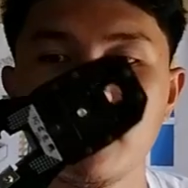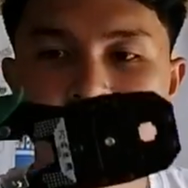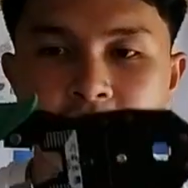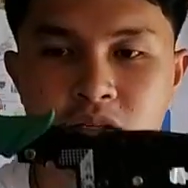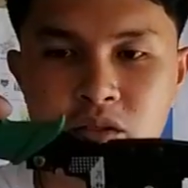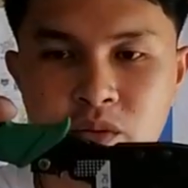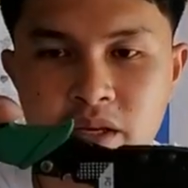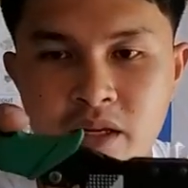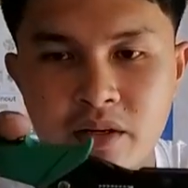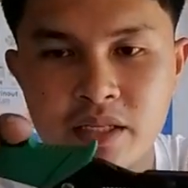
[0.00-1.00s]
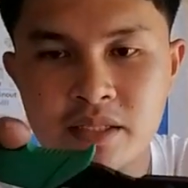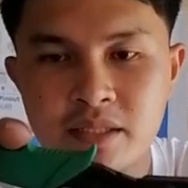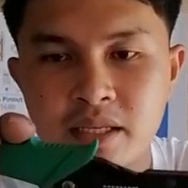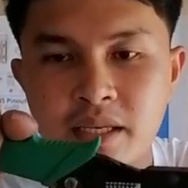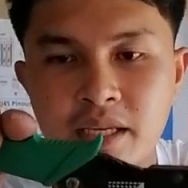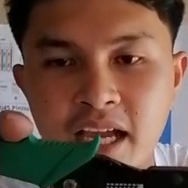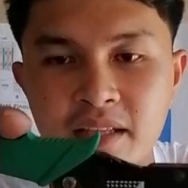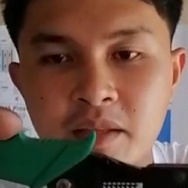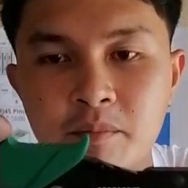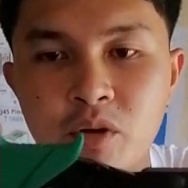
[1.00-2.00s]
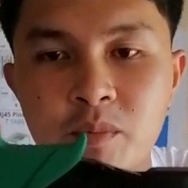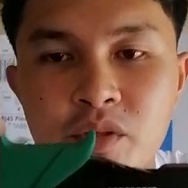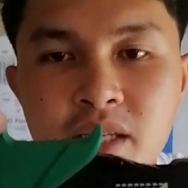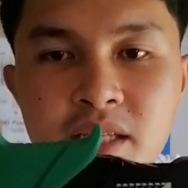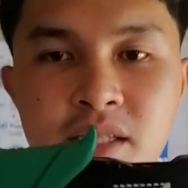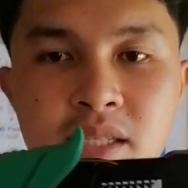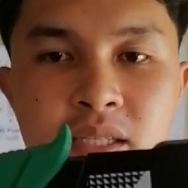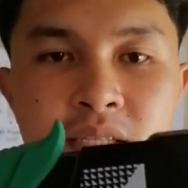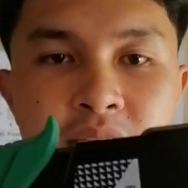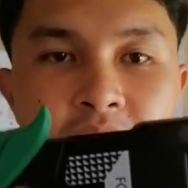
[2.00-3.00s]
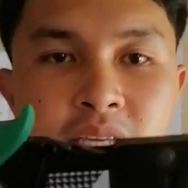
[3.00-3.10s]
So here is the cutting purposes.